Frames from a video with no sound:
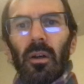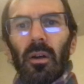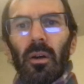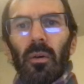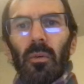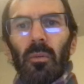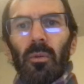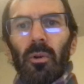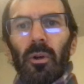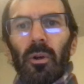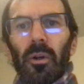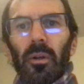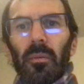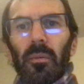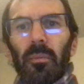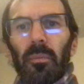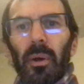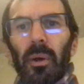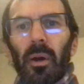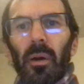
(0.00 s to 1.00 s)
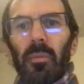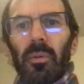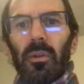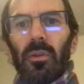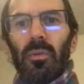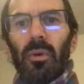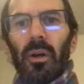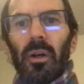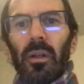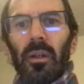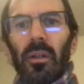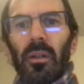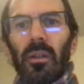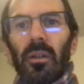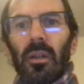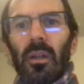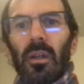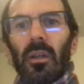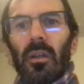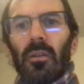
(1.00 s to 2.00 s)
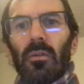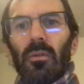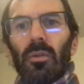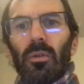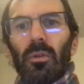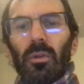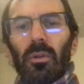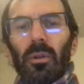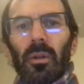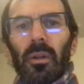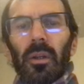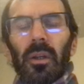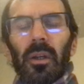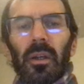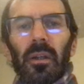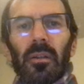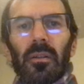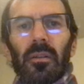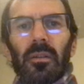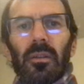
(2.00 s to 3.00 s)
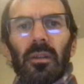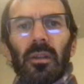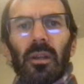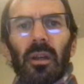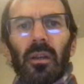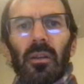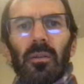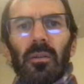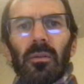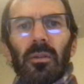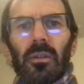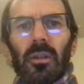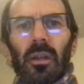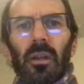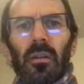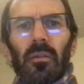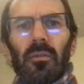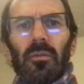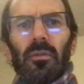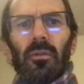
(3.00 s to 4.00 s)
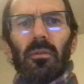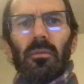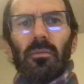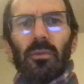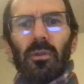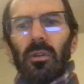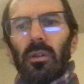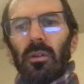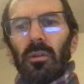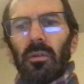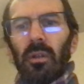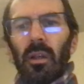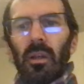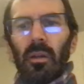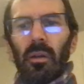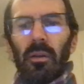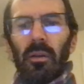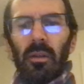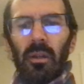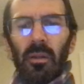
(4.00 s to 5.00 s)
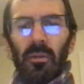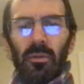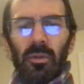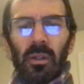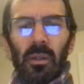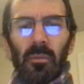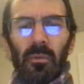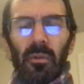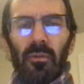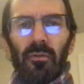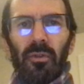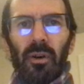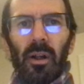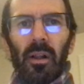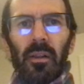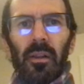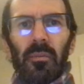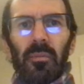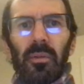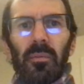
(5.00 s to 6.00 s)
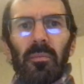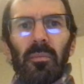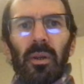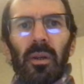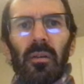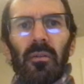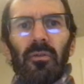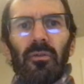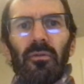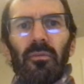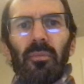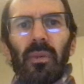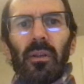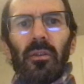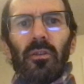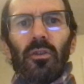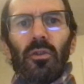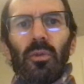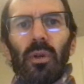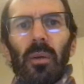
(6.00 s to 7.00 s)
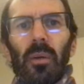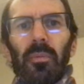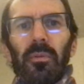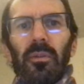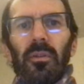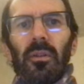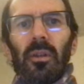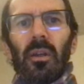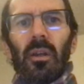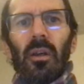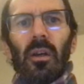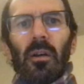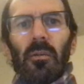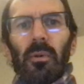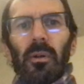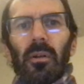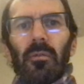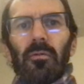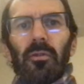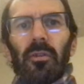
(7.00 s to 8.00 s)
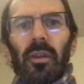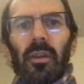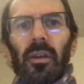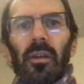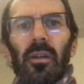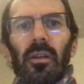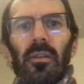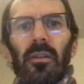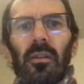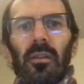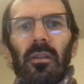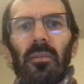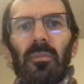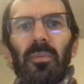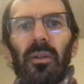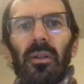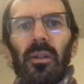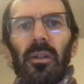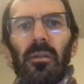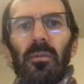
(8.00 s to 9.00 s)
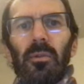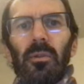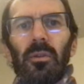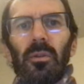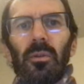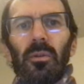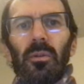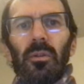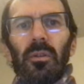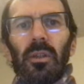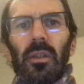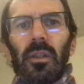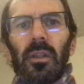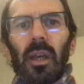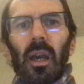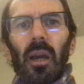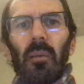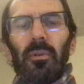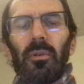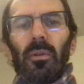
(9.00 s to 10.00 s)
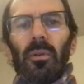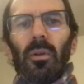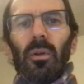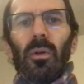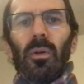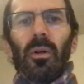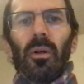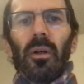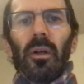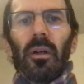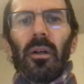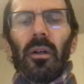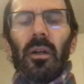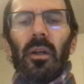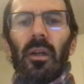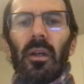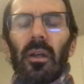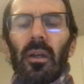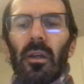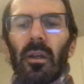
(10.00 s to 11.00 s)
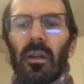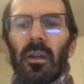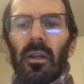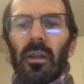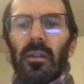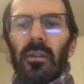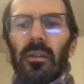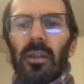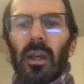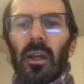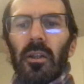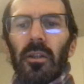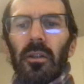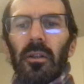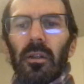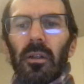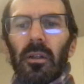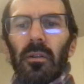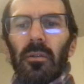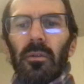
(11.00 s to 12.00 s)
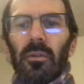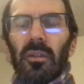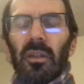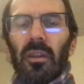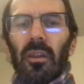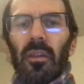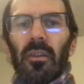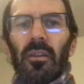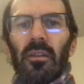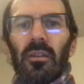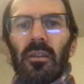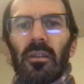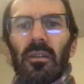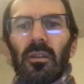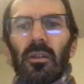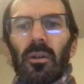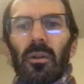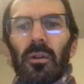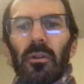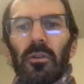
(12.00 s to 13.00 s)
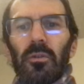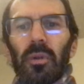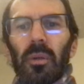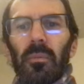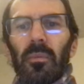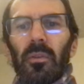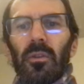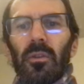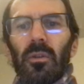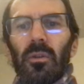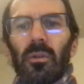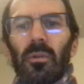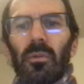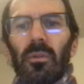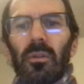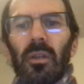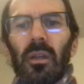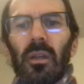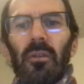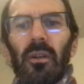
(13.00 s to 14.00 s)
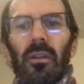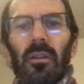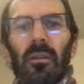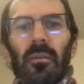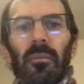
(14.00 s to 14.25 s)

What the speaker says: work BIOB20 tutorial 8, and you'd say you need to name the file that be main script, whatever that is, and typically you would use the capital R extension here to say that this is an R script. So you save it,